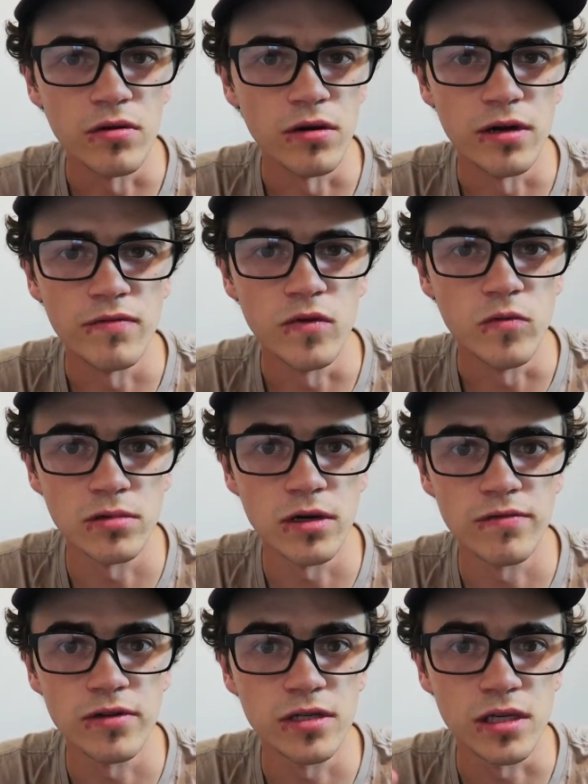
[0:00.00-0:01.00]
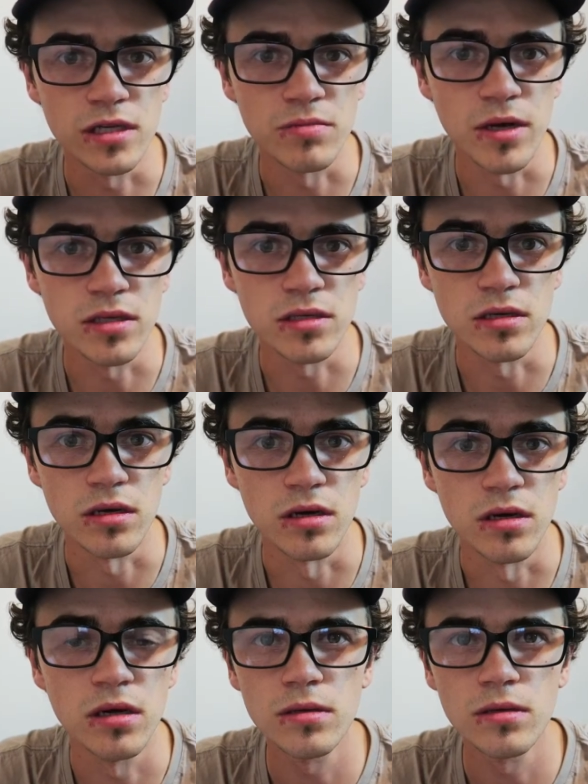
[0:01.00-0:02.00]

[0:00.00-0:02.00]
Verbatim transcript: or every 6 months, you know.